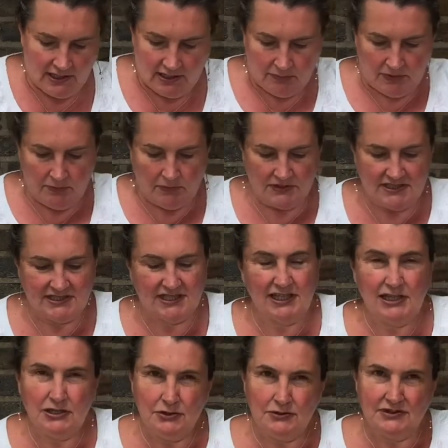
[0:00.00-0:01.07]
We want it to
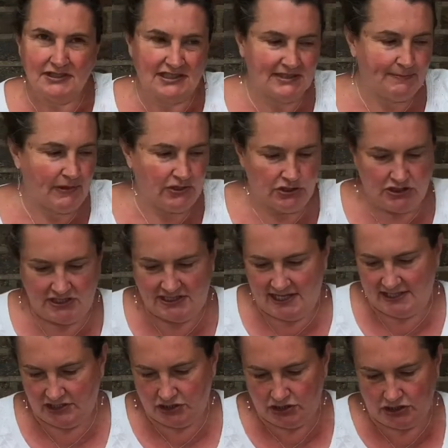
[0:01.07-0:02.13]
lose the spongy
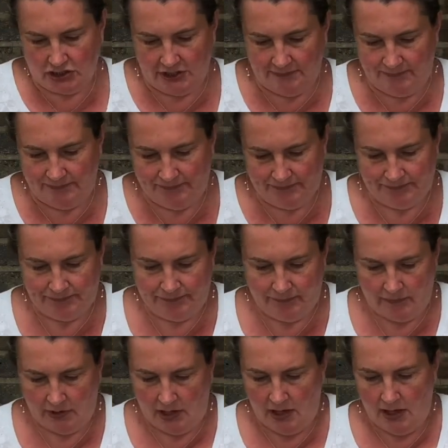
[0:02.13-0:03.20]
texture,
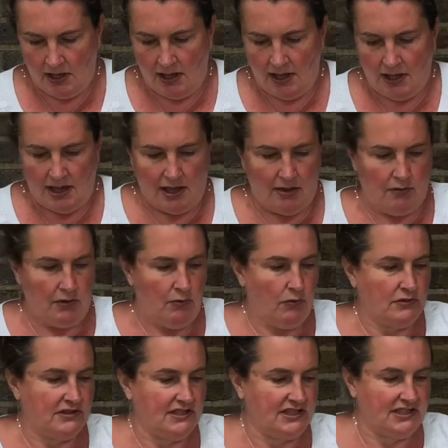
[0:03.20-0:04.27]
and we
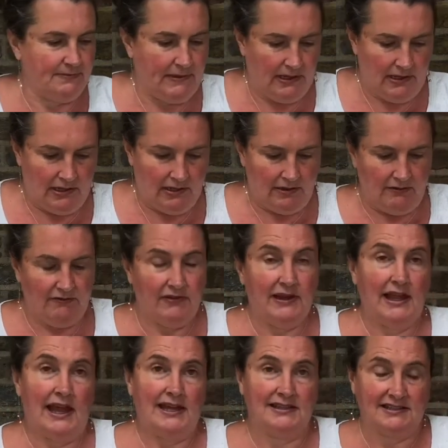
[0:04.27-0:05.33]
want it to be lovely
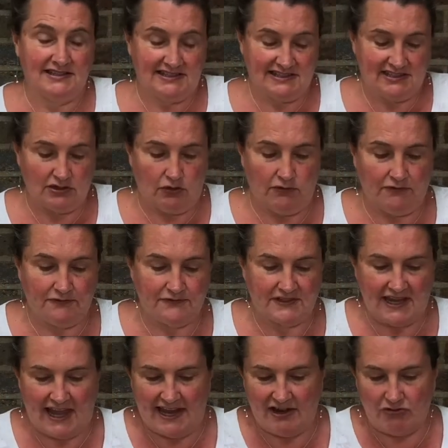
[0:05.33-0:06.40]
and soft
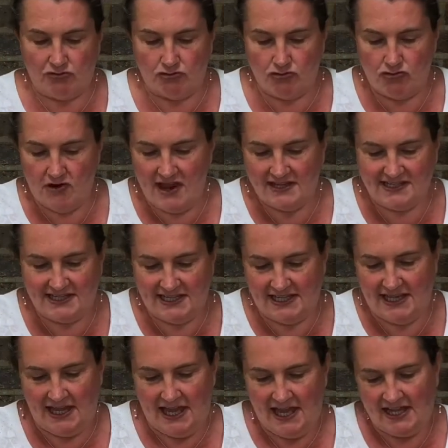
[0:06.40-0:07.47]
and ready
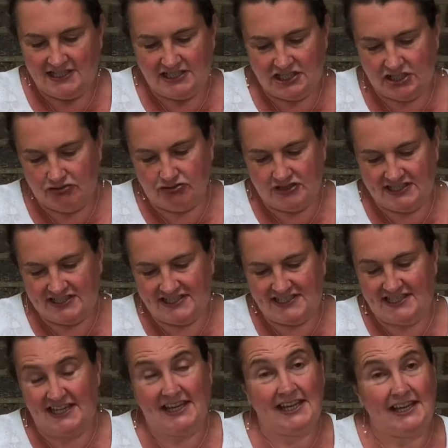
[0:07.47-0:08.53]
to
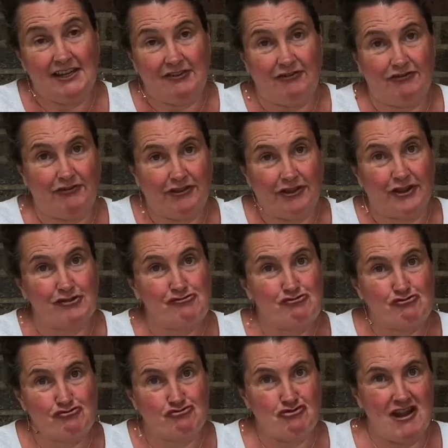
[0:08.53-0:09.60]
receive the
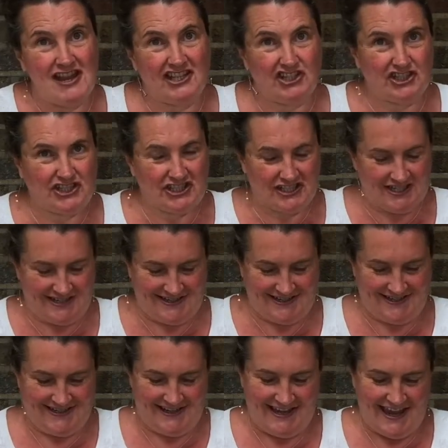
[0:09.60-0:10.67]
rich
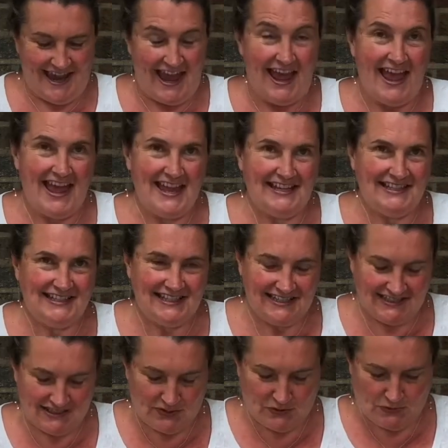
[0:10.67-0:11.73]
Indian
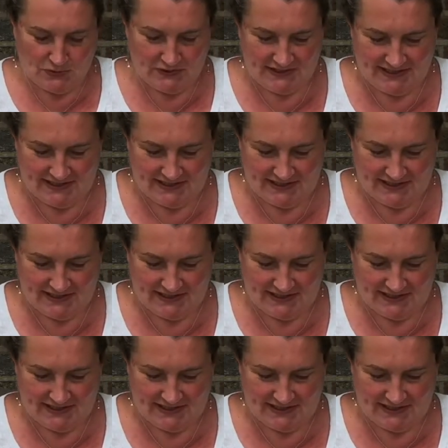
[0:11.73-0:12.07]
sauce.